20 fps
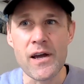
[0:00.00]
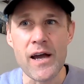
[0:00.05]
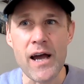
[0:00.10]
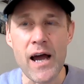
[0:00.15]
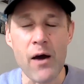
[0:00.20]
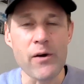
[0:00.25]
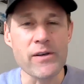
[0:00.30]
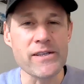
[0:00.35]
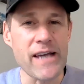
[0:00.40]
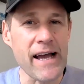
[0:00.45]

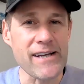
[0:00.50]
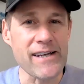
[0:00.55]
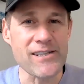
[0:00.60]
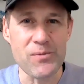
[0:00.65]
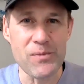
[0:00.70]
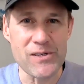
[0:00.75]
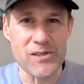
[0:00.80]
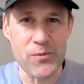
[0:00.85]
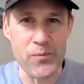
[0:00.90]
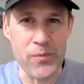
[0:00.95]
I always asked
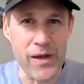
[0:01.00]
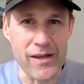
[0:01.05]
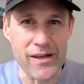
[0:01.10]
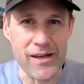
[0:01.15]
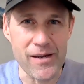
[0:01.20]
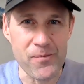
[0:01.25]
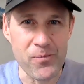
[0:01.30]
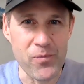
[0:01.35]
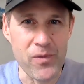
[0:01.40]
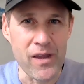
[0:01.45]
him his
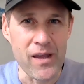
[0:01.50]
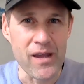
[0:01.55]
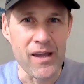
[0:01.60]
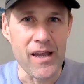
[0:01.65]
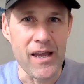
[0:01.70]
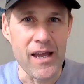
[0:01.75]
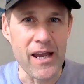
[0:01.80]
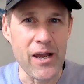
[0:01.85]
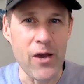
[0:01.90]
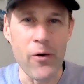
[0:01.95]
opinion,
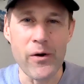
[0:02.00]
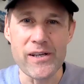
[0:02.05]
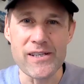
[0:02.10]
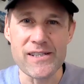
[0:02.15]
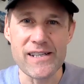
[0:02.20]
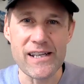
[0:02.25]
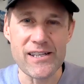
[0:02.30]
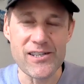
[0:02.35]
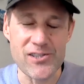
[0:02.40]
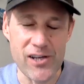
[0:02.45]
and he always
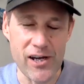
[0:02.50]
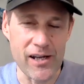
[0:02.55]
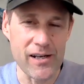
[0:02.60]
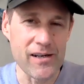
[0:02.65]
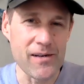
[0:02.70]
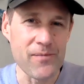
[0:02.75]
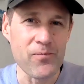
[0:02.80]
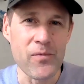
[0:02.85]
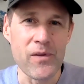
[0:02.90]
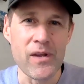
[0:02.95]
said,
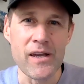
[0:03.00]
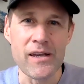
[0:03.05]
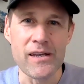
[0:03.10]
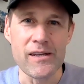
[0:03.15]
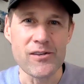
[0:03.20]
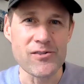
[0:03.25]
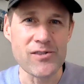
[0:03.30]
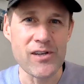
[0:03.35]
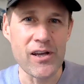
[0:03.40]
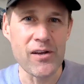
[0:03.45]
"Son,"
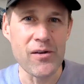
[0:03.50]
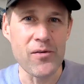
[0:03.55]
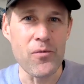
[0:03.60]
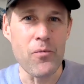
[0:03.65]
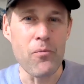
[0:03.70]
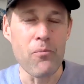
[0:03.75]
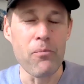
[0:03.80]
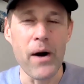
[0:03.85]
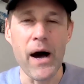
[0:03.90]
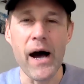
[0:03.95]
he said,
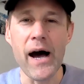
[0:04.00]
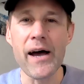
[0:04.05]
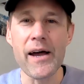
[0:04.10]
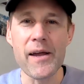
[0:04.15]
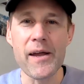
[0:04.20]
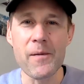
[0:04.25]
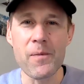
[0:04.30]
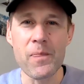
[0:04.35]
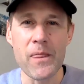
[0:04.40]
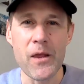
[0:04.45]

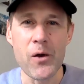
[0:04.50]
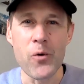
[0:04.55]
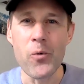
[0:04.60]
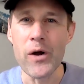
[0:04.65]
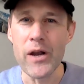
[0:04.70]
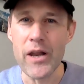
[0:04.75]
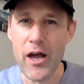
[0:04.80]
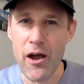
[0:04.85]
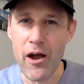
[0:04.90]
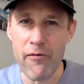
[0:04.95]
"buy
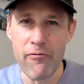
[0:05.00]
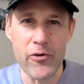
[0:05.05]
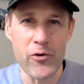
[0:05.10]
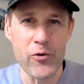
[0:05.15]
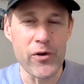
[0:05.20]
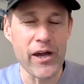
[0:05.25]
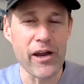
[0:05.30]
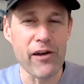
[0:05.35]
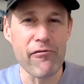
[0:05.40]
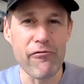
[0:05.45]
whatever
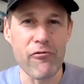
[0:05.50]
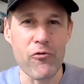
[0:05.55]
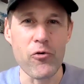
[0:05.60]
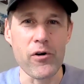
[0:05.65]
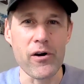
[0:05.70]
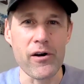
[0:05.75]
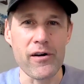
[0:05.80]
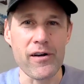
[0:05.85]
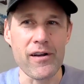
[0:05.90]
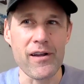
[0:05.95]
you can
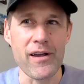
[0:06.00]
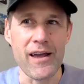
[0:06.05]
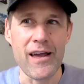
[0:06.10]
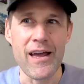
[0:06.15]
afford."